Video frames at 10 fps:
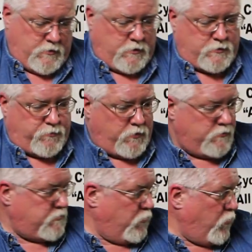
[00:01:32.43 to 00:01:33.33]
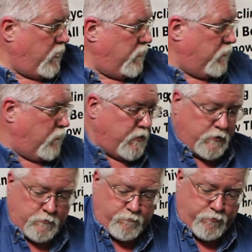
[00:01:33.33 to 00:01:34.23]
expose the
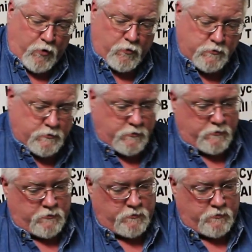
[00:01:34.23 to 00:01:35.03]
well-oiled bolt.